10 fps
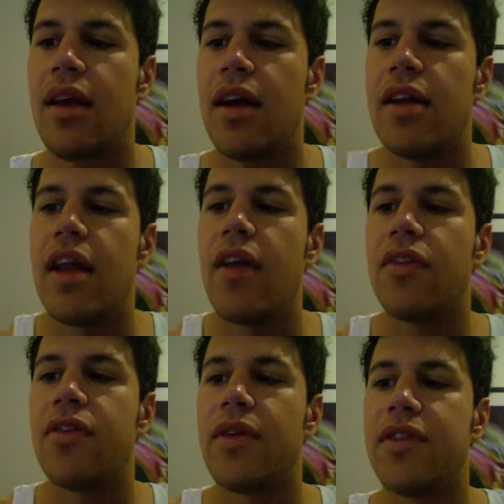Nate
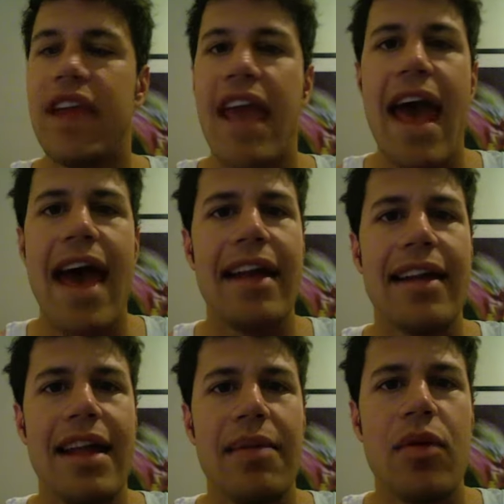also has a cat
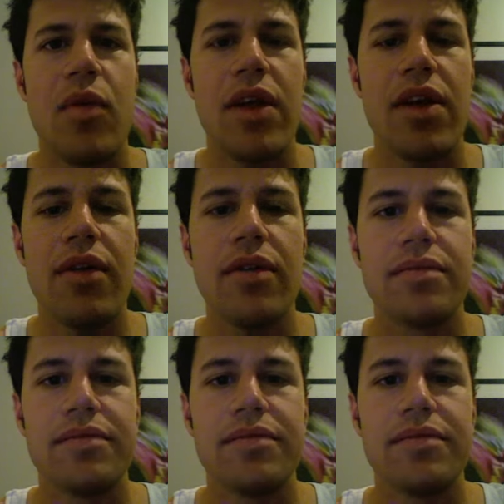named Guido.